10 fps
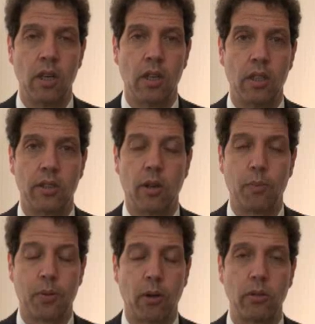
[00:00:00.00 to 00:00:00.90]
Although
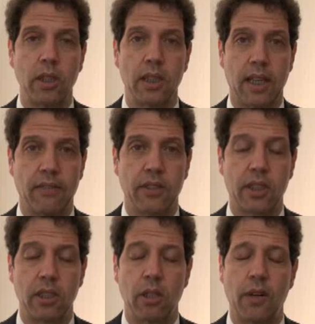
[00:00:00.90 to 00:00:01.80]
protein levels
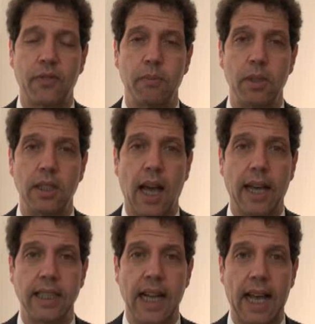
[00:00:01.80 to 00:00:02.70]
can often be
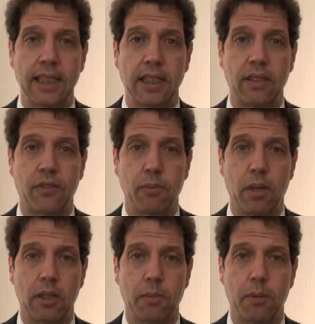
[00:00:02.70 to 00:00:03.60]
diagnostic for
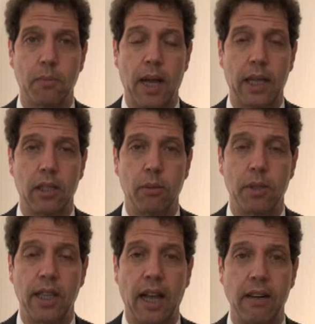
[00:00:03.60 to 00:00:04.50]
multiple
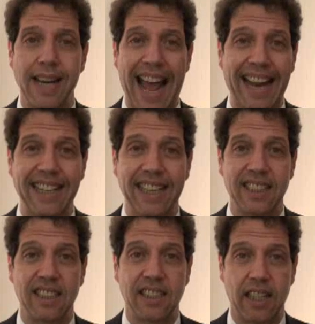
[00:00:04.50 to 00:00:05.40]
myeloma, they are not
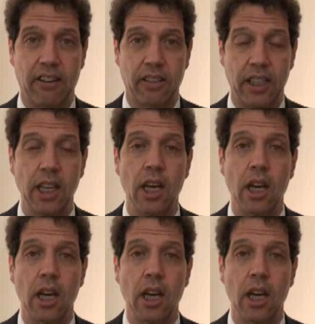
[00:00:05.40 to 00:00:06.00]
necessarily